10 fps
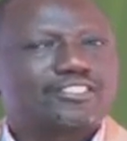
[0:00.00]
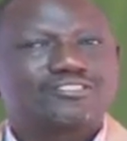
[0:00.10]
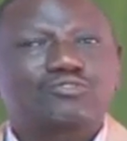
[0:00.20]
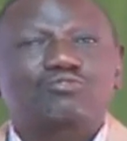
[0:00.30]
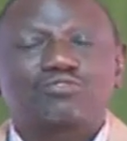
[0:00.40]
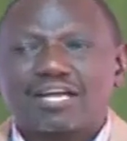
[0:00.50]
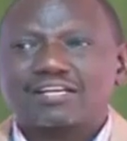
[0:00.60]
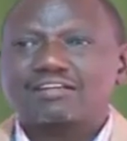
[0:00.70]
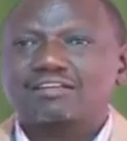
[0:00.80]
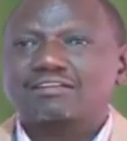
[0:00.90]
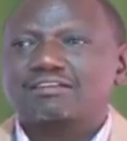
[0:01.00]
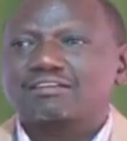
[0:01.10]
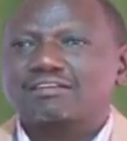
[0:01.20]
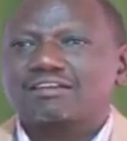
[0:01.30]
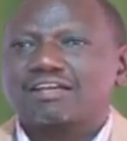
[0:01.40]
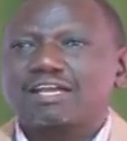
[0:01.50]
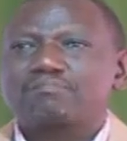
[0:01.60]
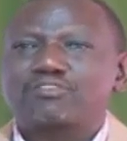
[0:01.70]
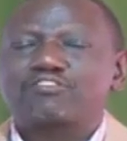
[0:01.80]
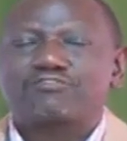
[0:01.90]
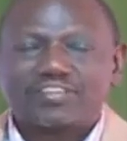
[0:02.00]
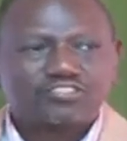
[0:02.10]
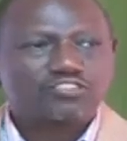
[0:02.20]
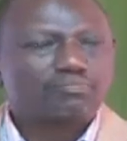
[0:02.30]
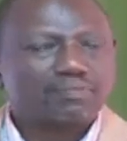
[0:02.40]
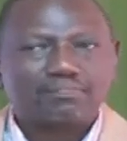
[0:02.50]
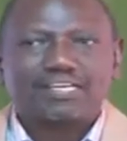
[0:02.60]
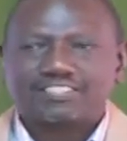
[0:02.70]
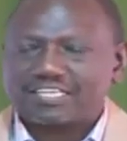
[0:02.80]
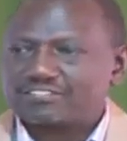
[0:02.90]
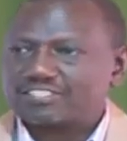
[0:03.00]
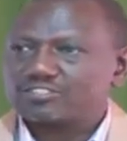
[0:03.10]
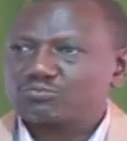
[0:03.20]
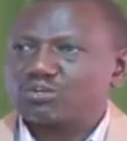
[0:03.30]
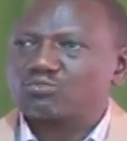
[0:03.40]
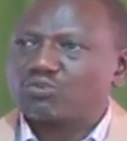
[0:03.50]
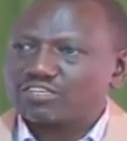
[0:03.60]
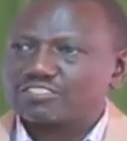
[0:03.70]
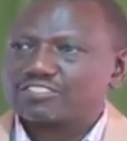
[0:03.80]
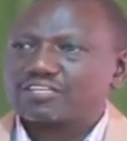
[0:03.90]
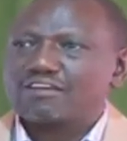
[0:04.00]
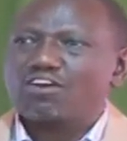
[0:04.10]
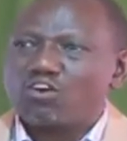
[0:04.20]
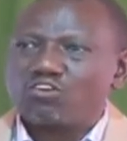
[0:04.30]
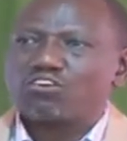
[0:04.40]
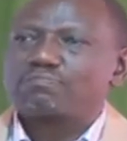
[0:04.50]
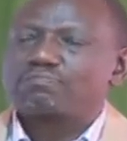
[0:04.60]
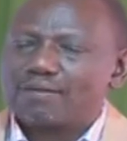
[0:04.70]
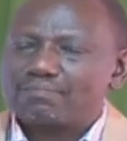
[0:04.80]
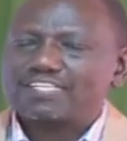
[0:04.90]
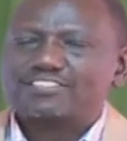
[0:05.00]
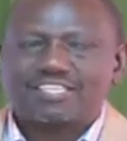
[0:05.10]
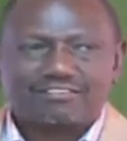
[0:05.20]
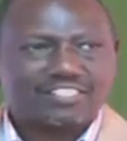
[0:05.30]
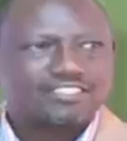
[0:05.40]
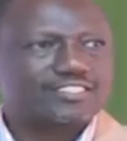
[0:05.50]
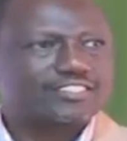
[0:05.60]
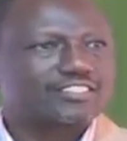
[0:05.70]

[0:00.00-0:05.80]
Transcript: to run a professional public service. We want all public servants